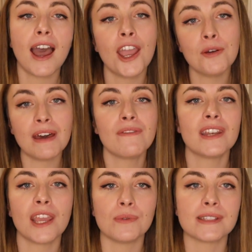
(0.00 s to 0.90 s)
I hope that
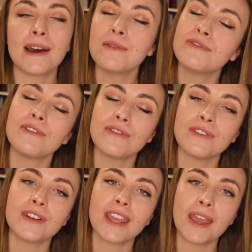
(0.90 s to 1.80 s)
video was helpful
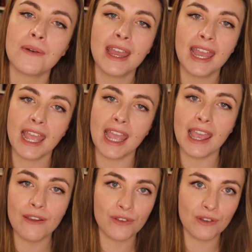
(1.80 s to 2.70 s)
for you.
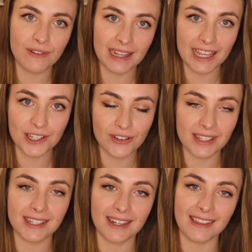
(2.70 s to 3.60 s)
If you're really
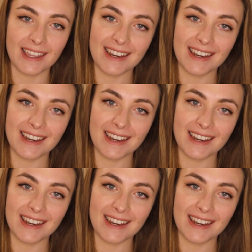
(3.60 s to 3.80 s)
interested in the